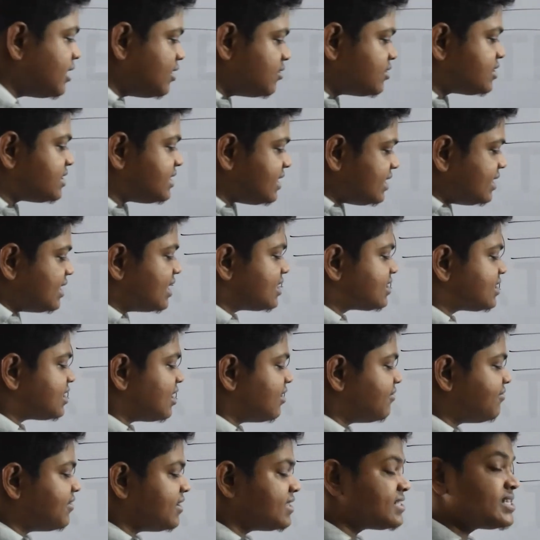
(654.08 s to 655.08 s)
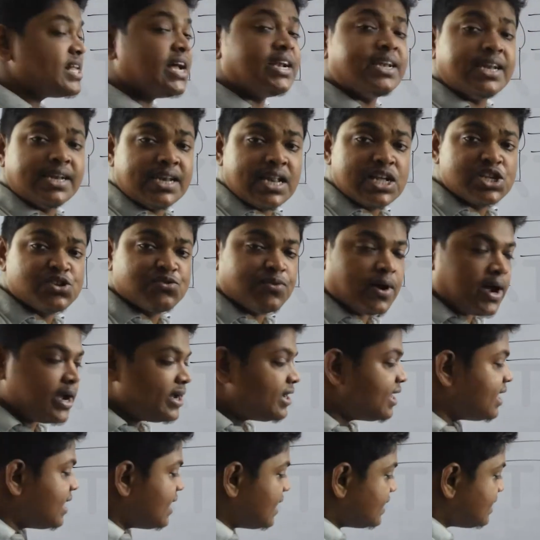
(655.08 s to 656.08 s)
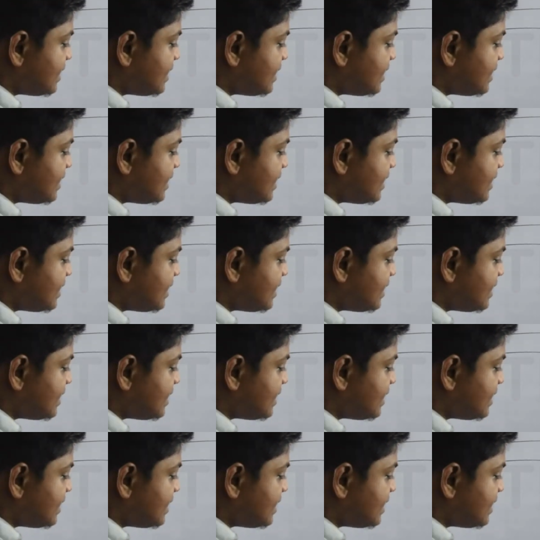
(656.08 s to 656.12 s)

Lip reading: you see the surface that it is white,